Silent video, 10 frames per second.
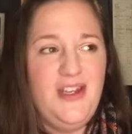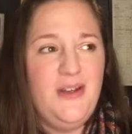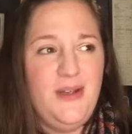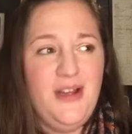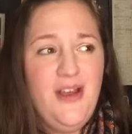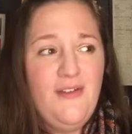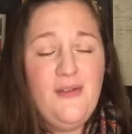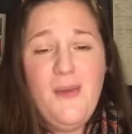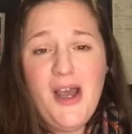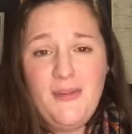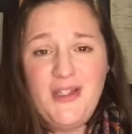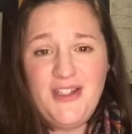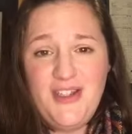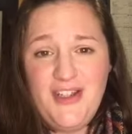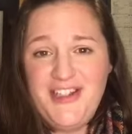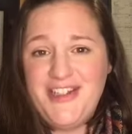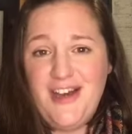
I mean, for my business,